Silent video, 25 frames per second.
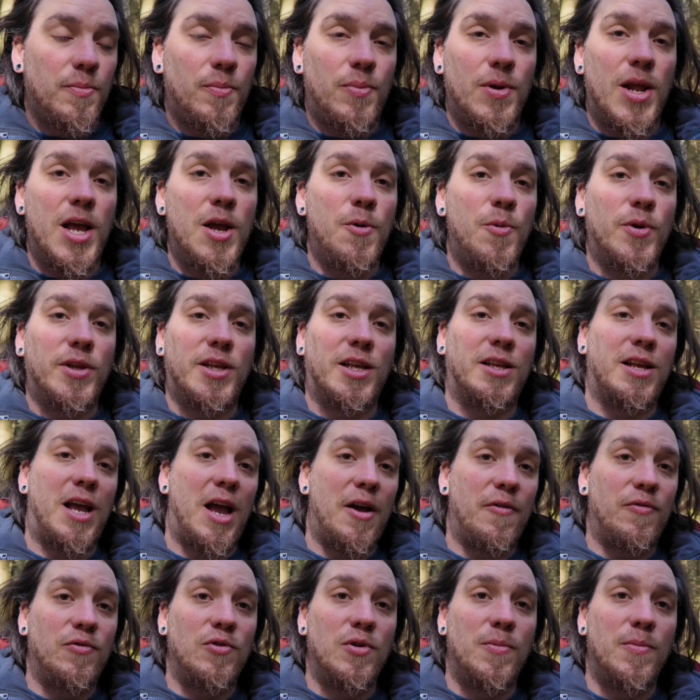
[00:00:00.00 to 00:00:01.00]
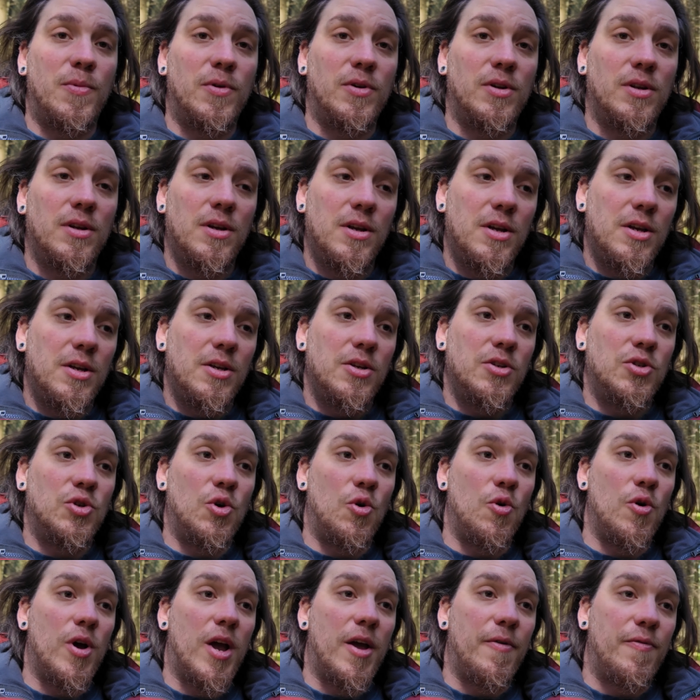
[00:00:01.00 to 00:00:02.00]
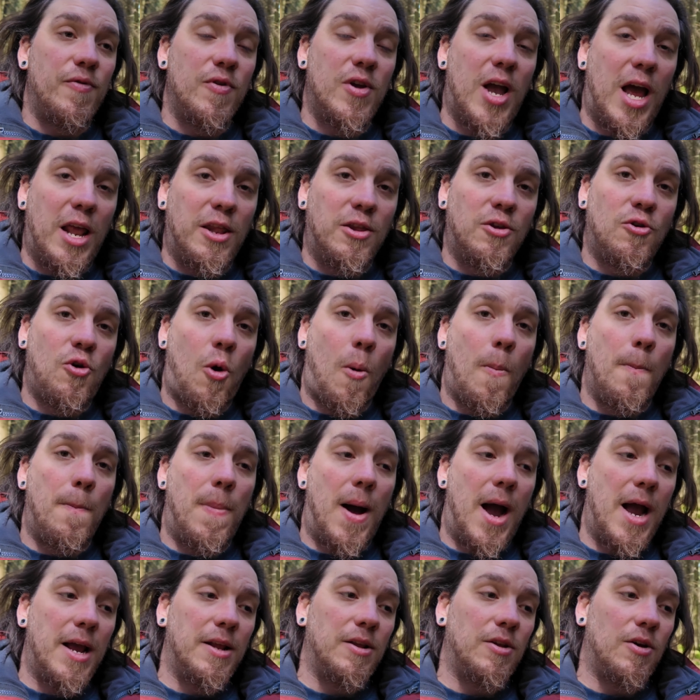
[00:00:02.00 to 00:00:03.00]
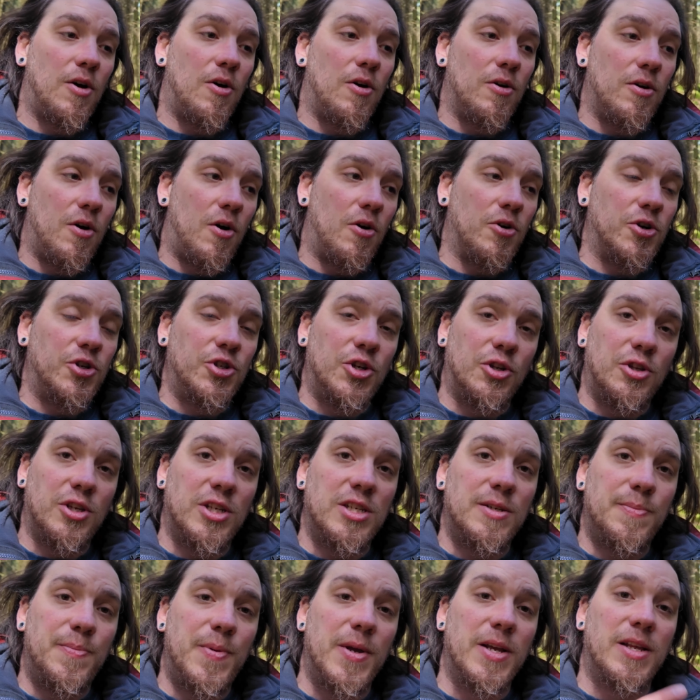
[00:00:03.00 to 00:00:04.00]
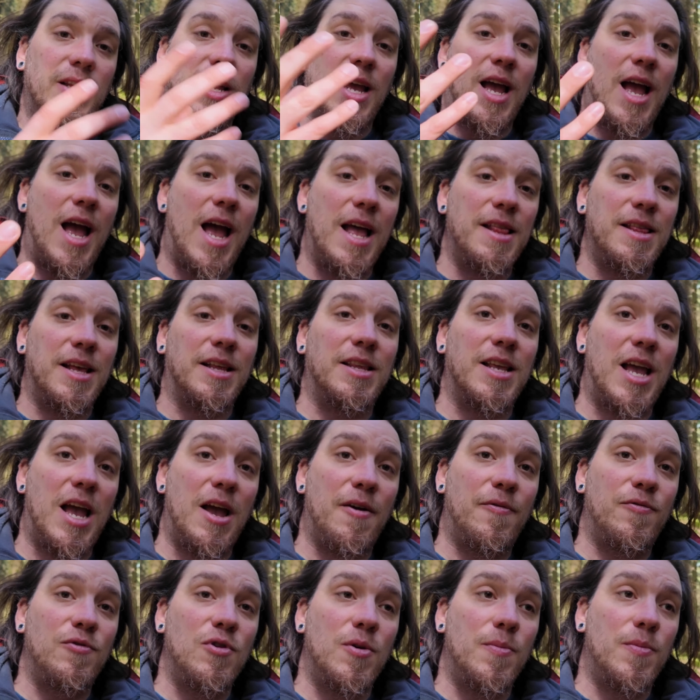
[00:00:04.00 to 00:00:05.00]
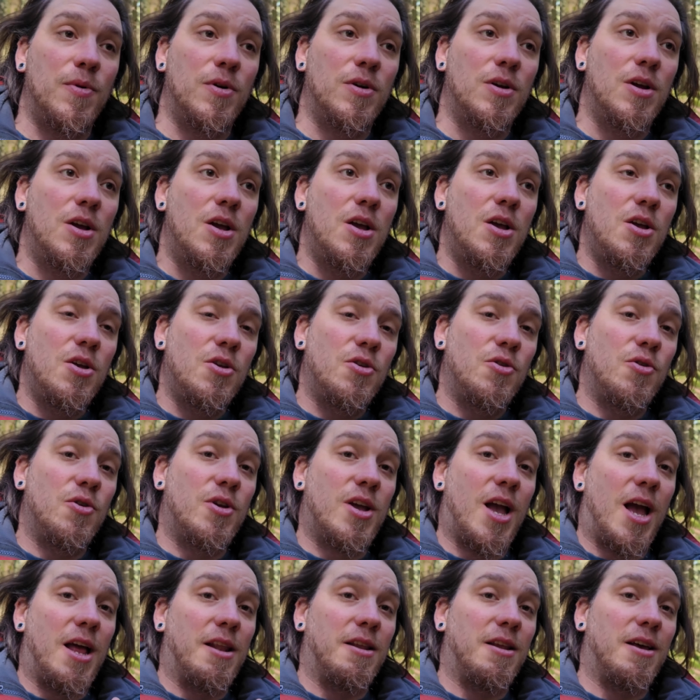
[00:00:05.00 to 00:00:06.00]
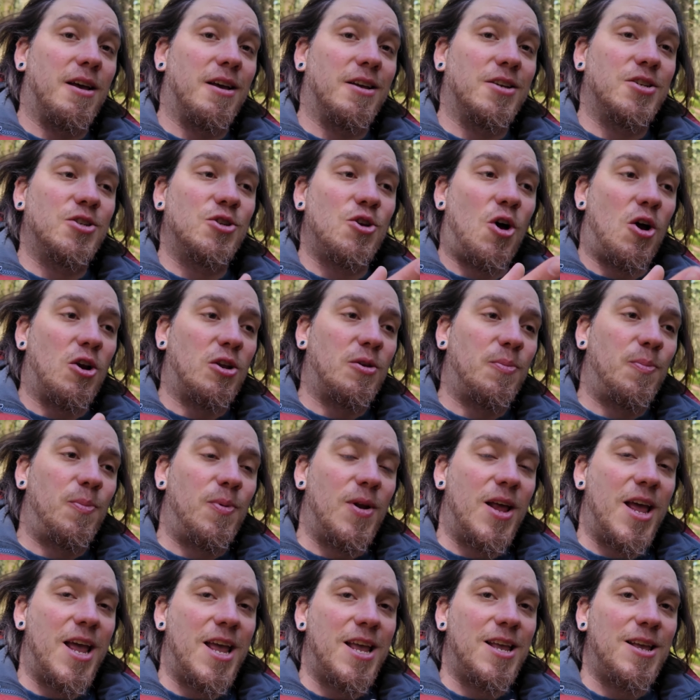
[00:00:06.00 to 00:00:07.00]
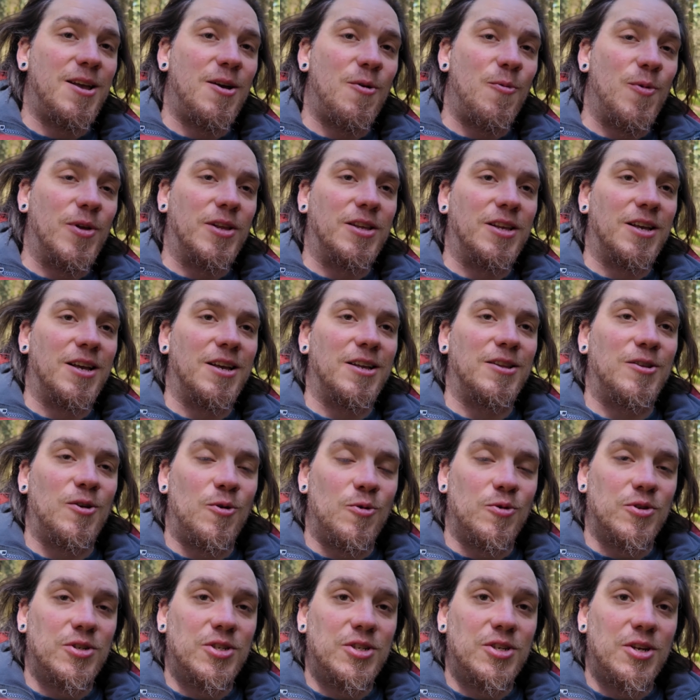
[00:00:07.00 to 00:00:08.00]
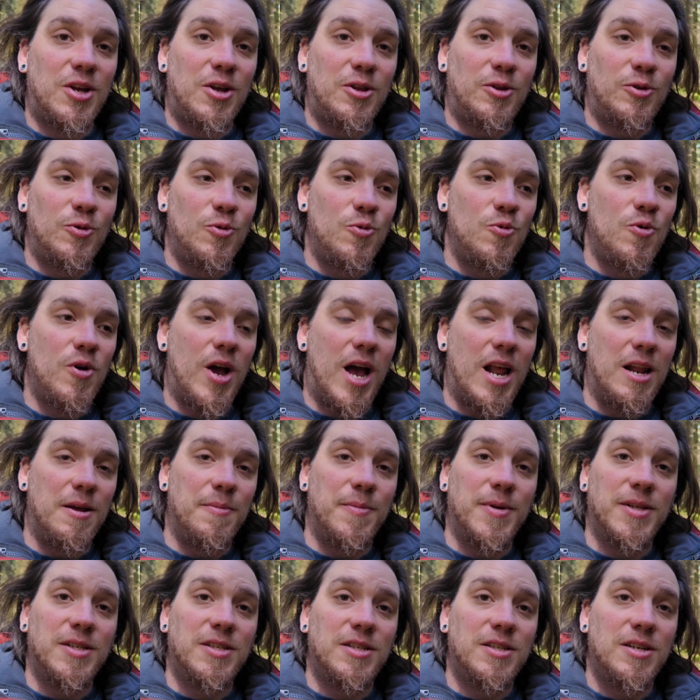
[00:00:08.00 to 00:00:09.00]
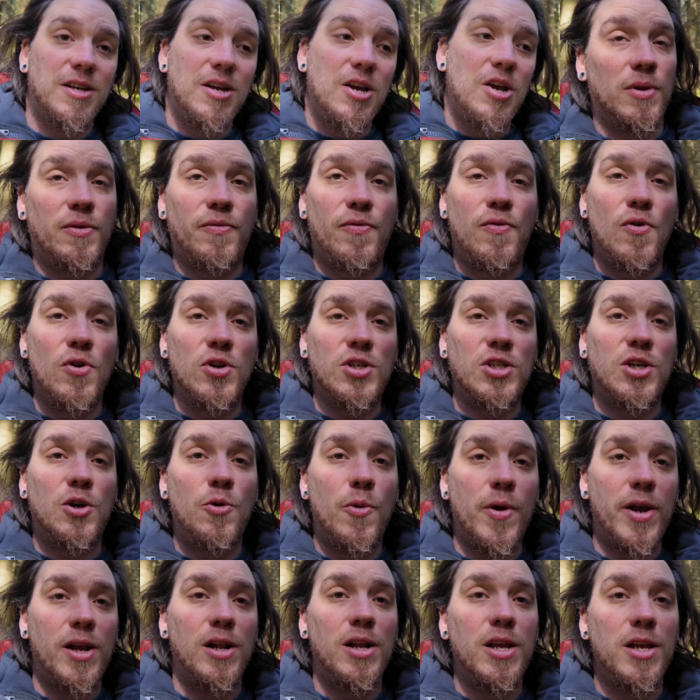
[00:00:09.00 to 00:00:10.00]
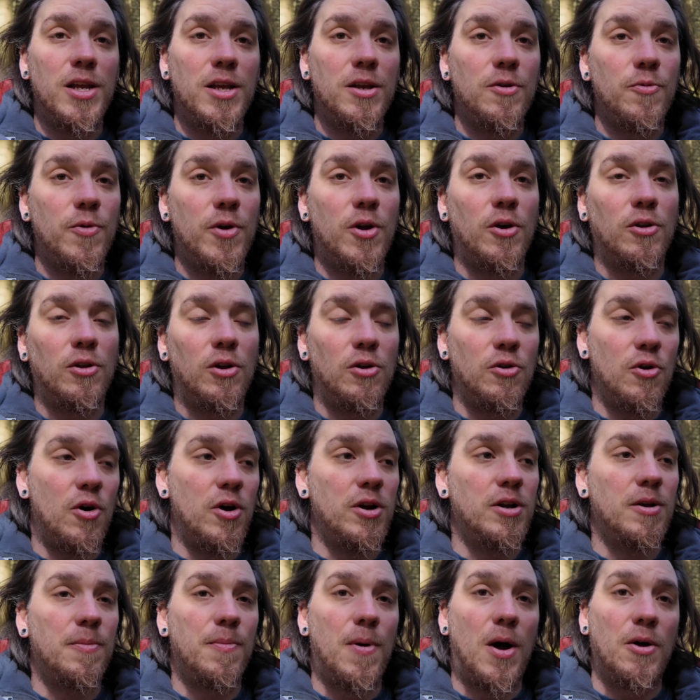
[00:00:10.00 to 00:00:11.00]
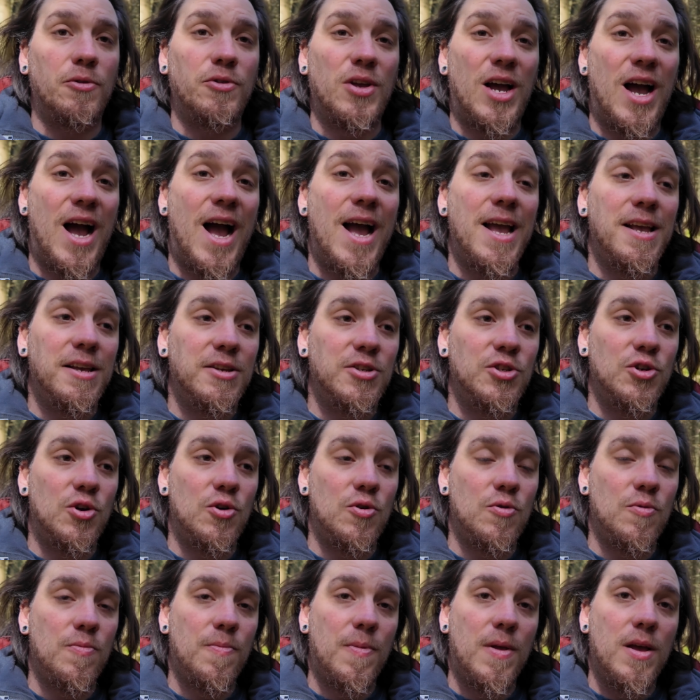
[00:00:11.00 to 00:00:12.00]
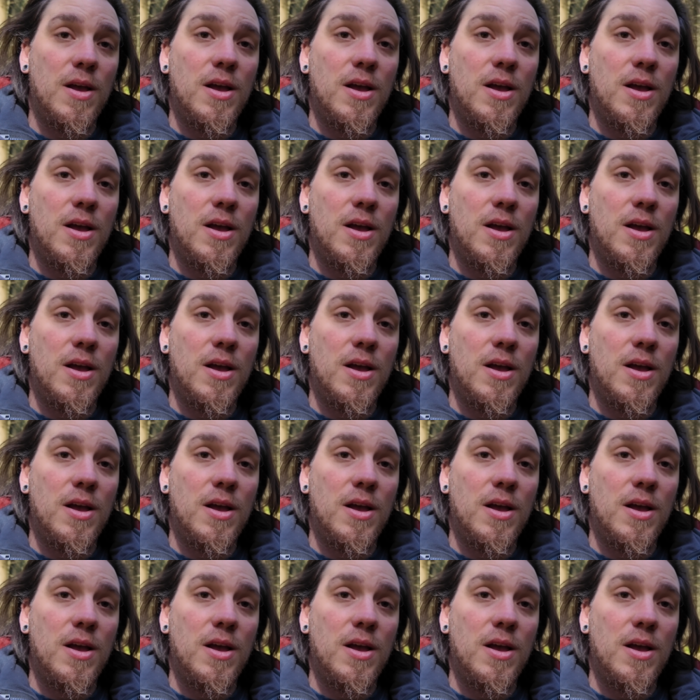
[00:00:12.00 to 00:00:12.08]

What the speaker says: play with that f number. So if you can combine our shutter speed and that f number, you can start playing with those two elements. But first, quickly, we're going to learn about ISO,